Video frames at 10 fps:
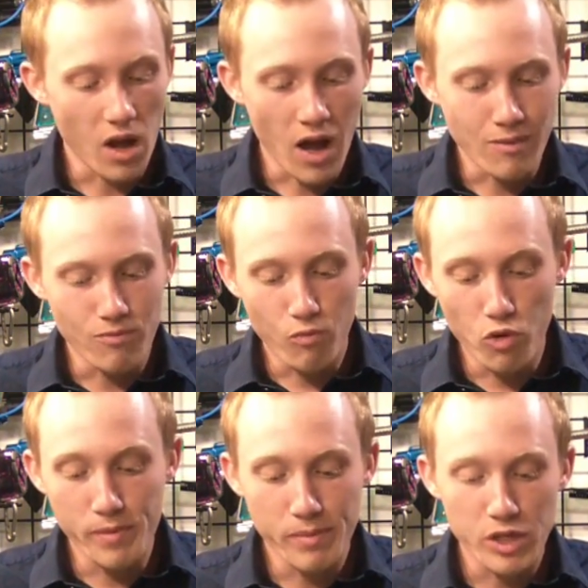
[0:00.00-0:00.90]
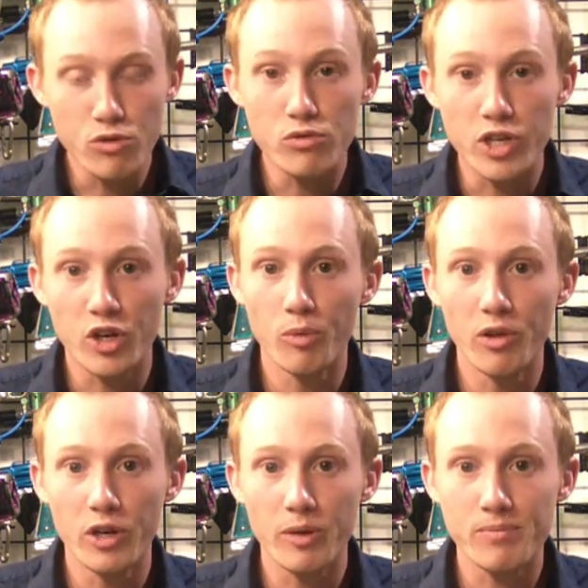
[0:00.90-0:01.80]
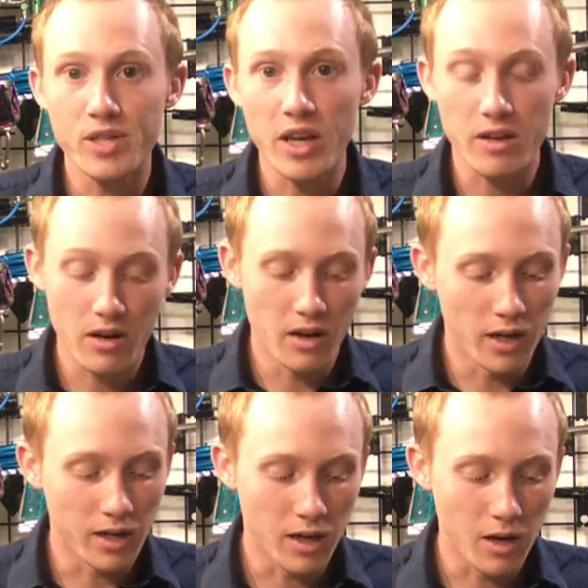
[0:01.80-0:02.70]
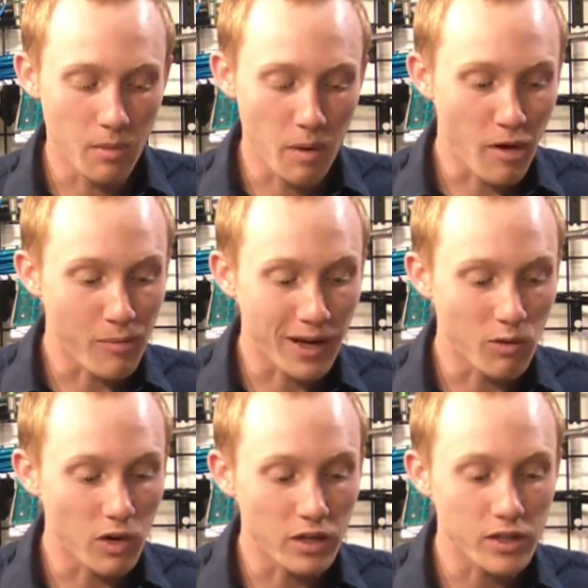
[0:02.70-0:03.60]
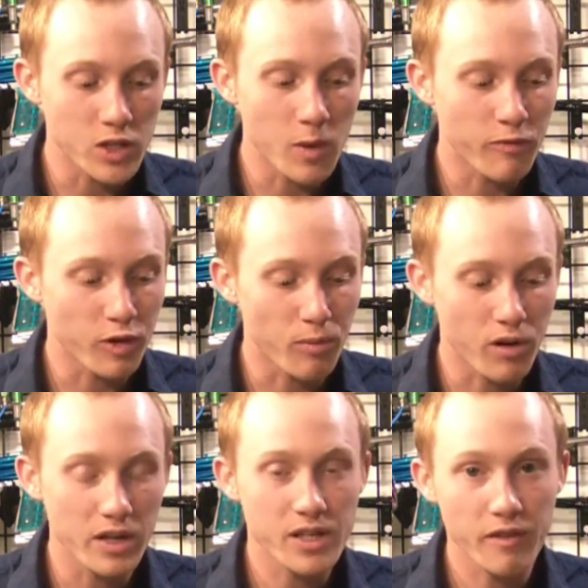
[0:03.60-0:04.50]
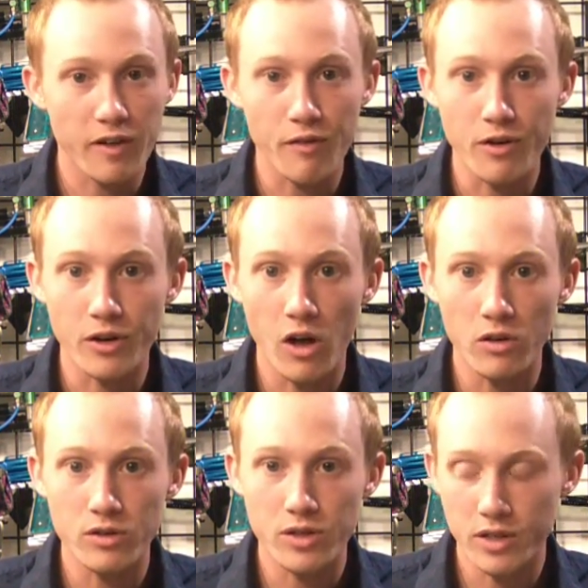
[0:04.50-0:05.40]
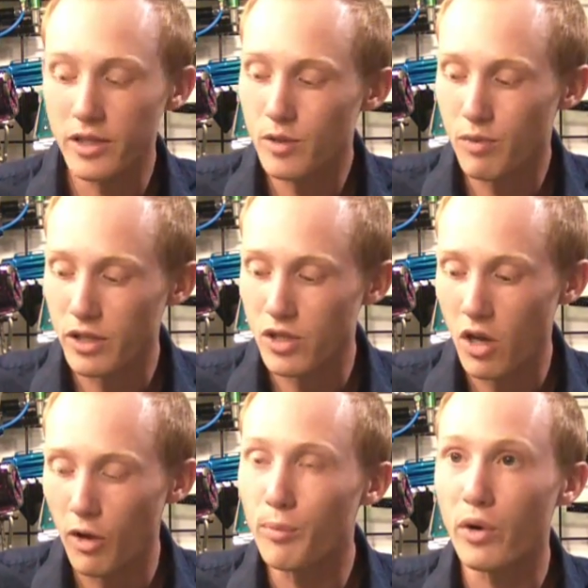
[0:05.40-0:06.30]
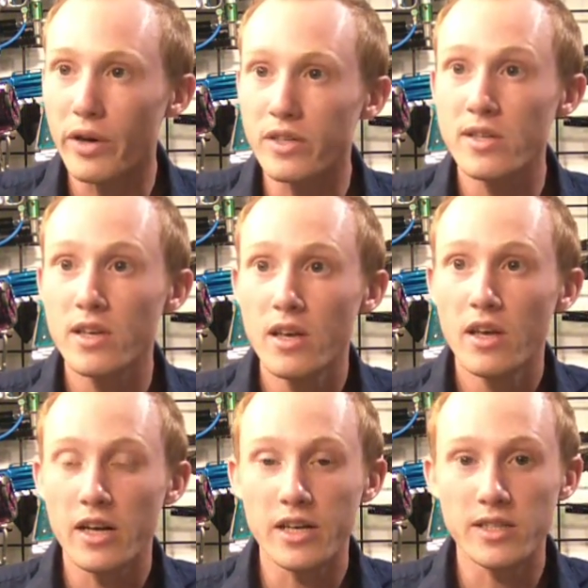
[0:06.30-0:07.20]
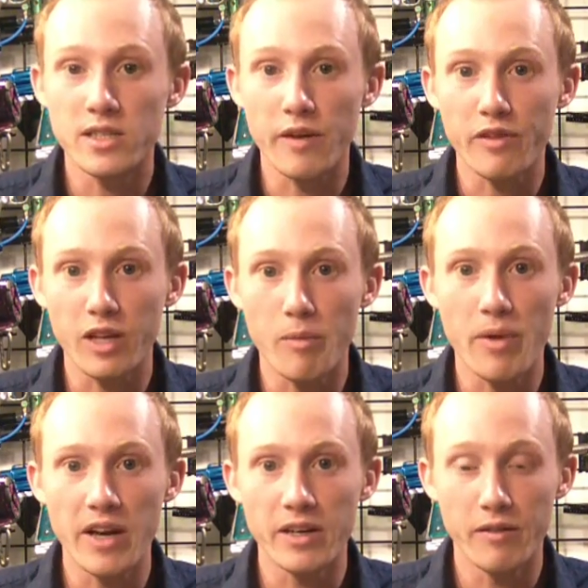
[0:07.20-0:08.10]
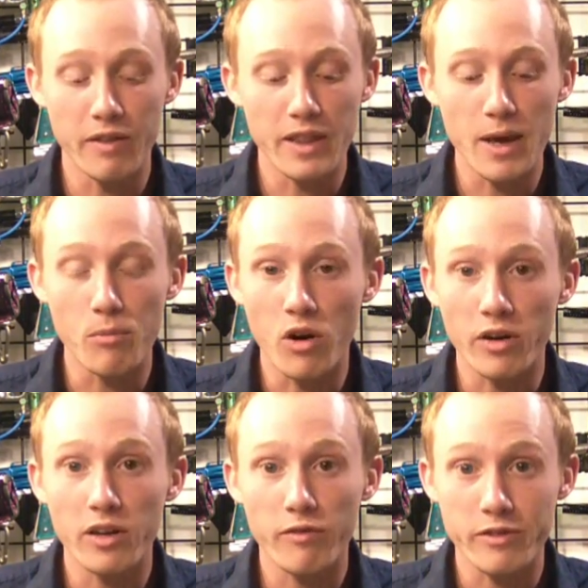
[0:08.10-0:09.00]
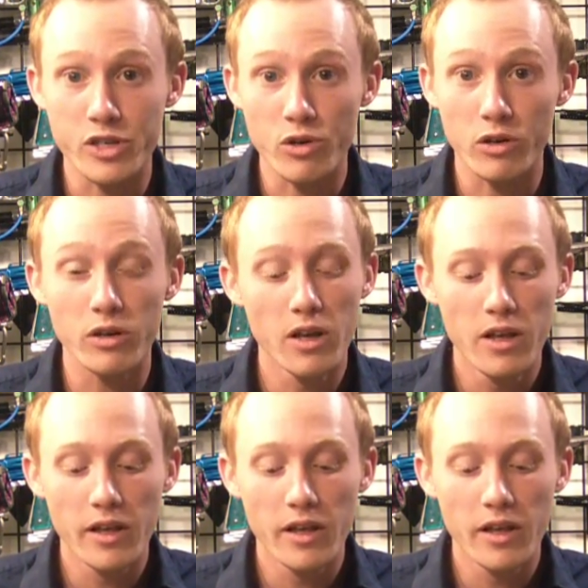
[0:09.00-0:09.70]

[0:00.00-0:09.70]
I wouldn't be too terribly upset about picking one of these up for the price at $500. I think it's a pretty solid price. It's definitely competitive in that market for sure.